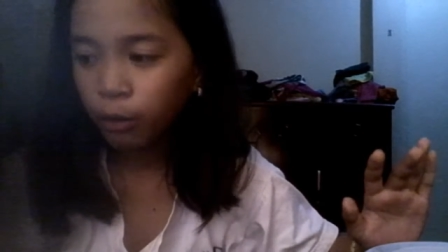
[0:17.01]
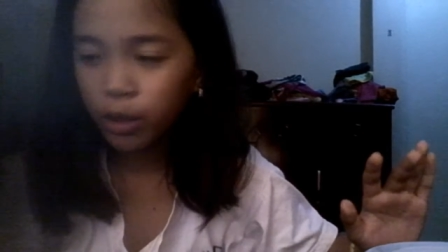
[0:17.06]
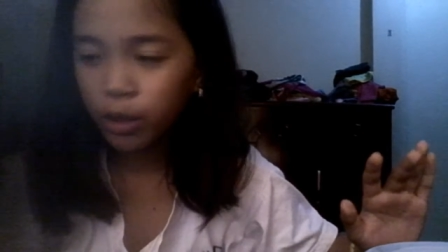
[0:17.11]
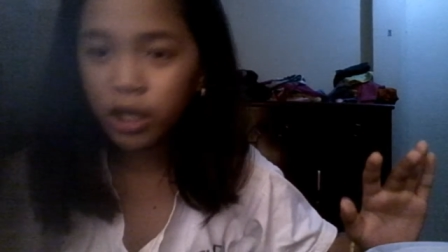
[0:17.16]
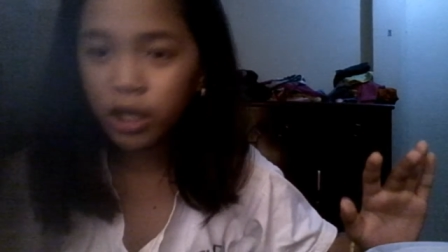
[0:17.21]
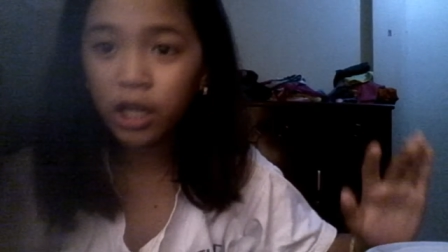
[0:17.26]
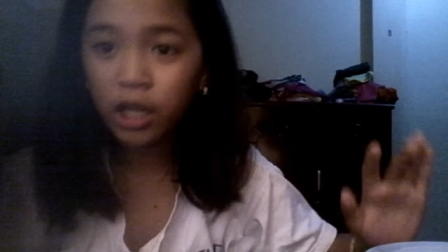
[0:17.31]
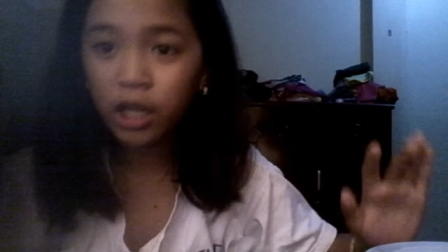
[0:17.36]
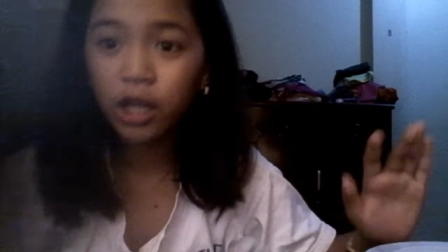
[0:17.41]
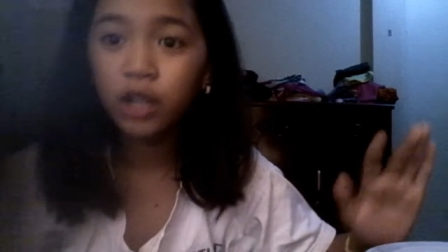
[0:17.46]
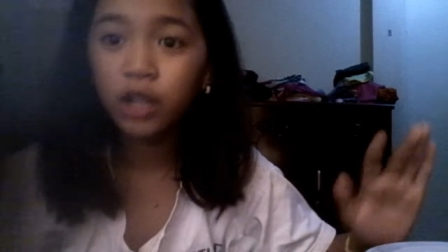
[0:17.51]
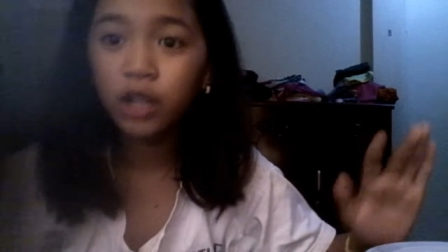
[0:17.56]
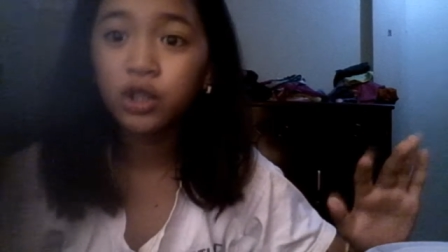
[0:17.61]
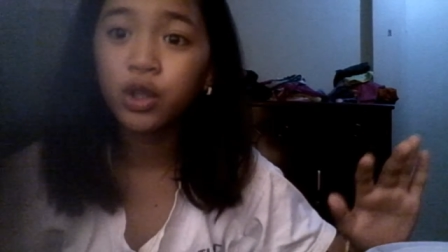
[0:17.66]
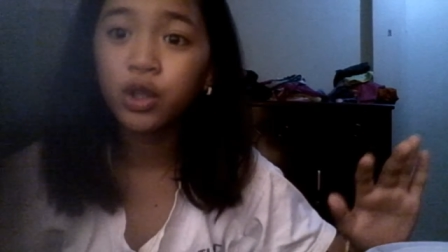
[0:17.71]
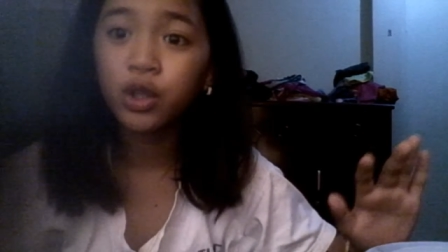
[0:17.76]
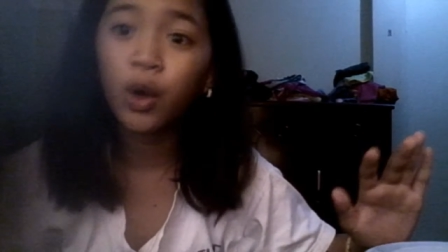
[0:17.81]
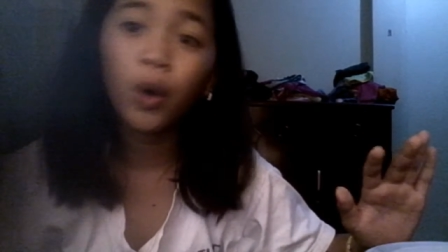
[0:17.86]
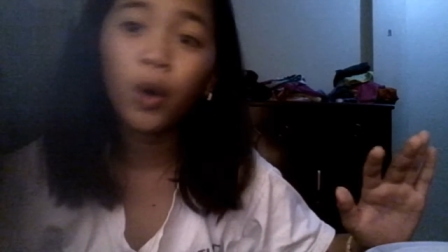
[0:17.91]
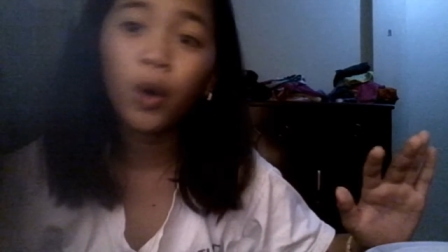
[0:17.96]
we
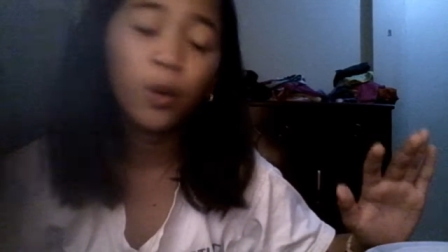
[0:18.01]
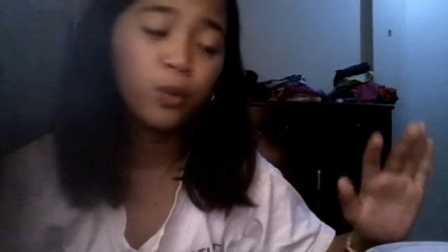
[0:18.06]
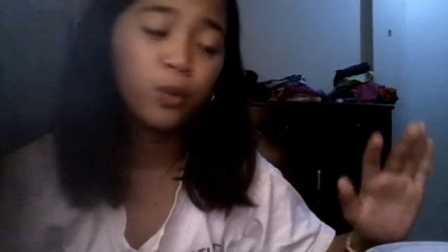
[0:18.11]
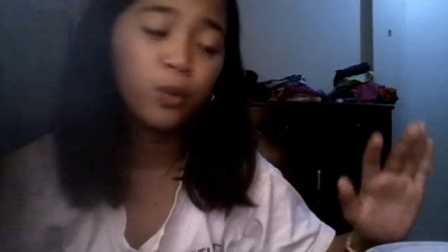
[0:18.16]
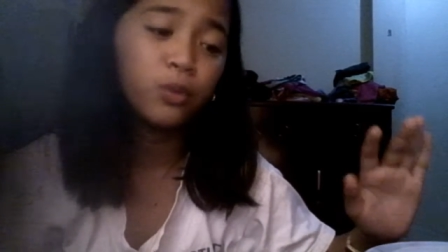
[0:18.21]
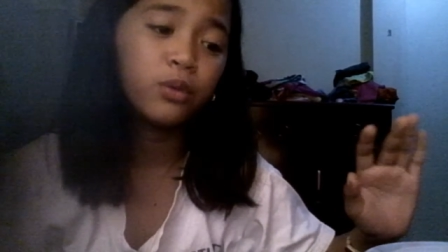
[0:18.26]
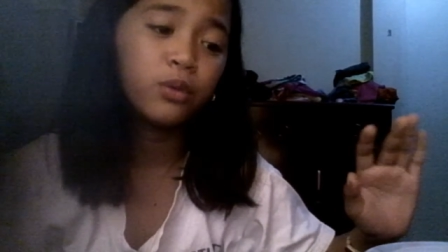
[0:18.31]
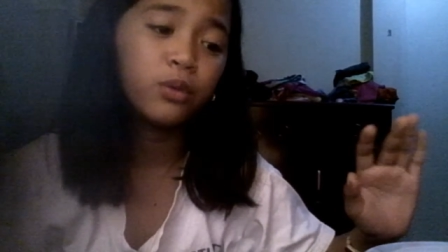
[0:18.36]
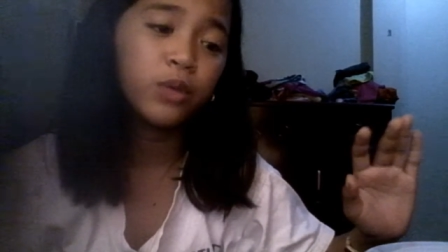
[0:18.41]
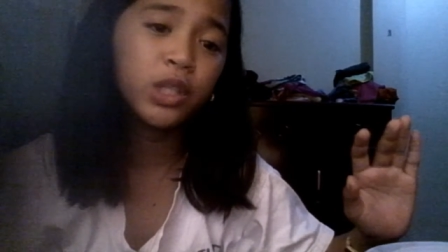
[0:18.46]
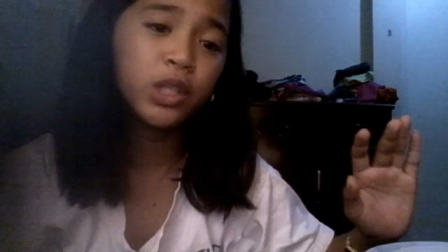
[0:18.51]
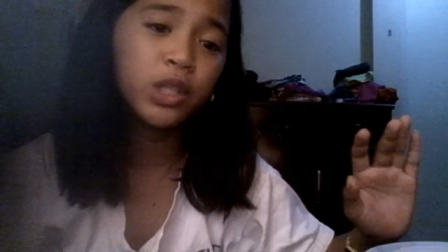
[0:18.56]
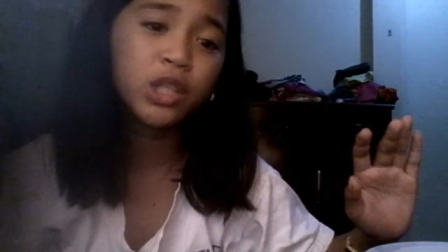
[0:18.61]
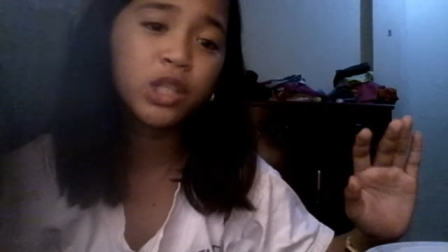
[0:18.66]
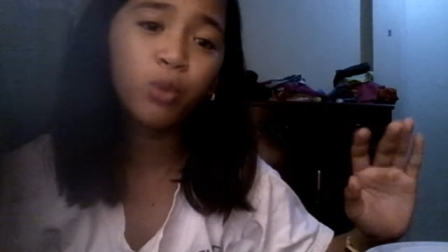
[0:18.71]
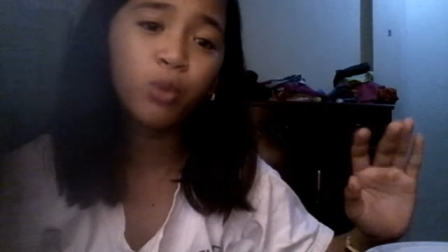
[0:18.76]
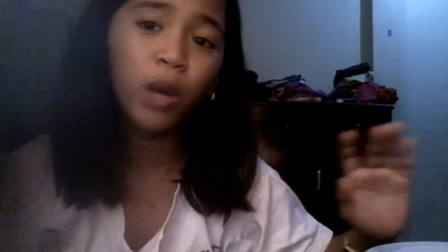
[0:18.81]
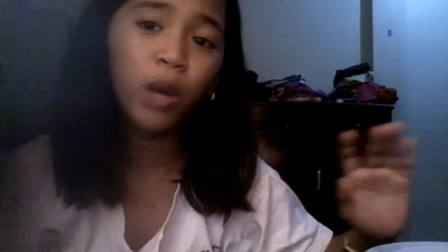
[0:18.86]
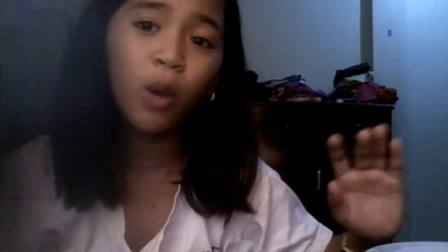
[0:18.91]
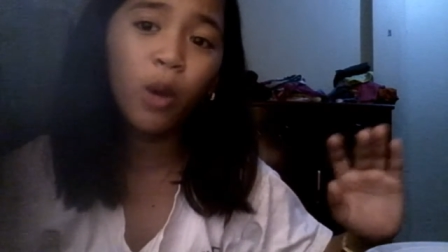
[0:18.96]
just so we
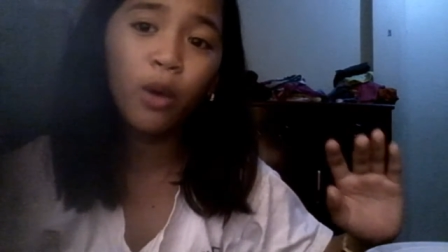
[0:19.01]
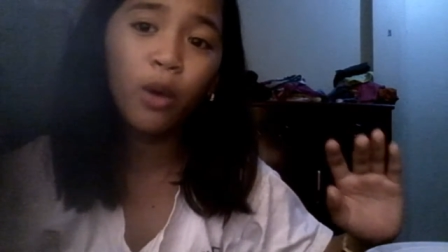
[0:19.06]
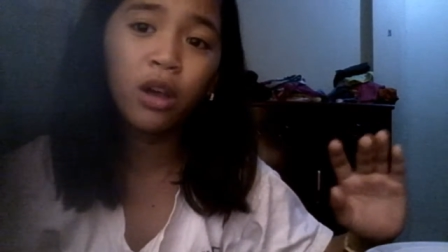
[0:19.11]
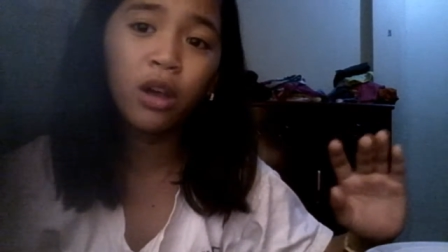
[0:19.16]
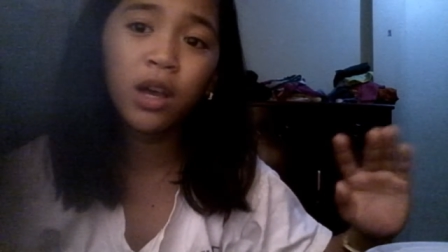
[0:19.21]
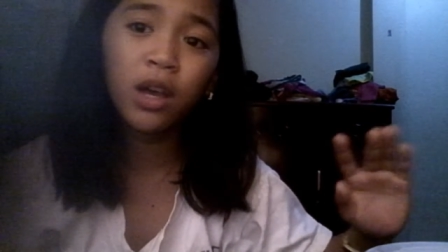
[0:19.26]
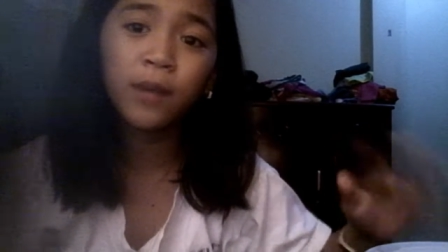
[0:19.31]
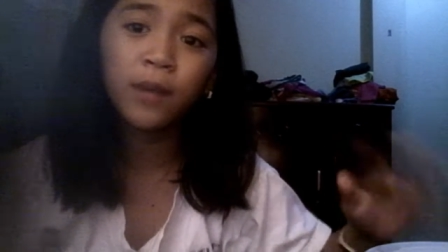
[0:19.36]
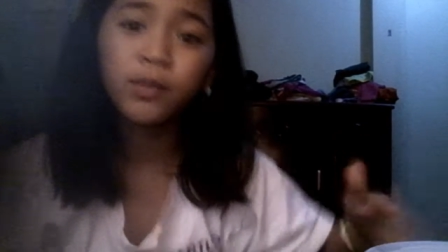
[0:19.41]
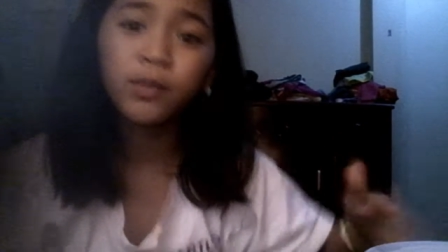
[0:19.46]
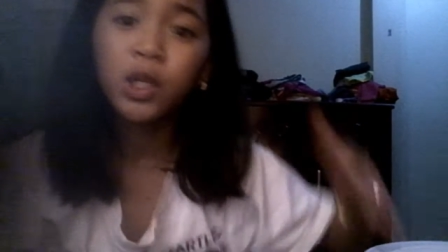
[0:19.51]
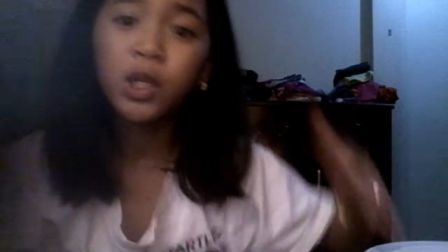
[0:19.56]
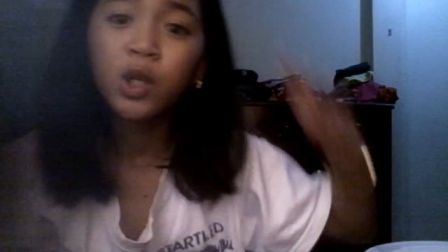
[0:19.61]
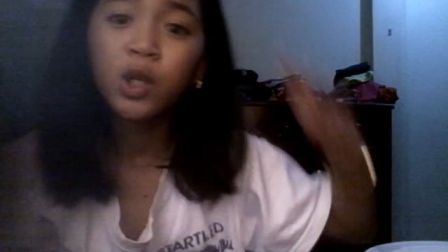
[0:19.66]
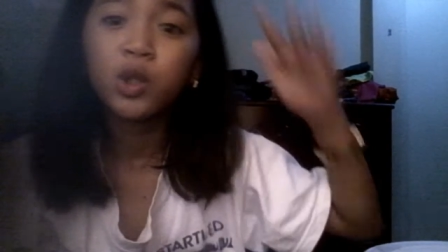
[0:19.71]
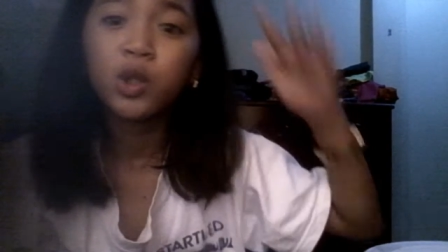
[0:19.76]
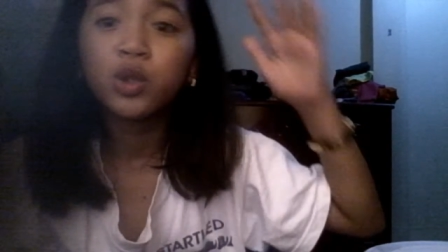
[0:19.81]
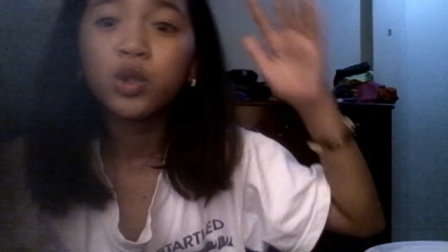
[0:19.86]
just wanna welcome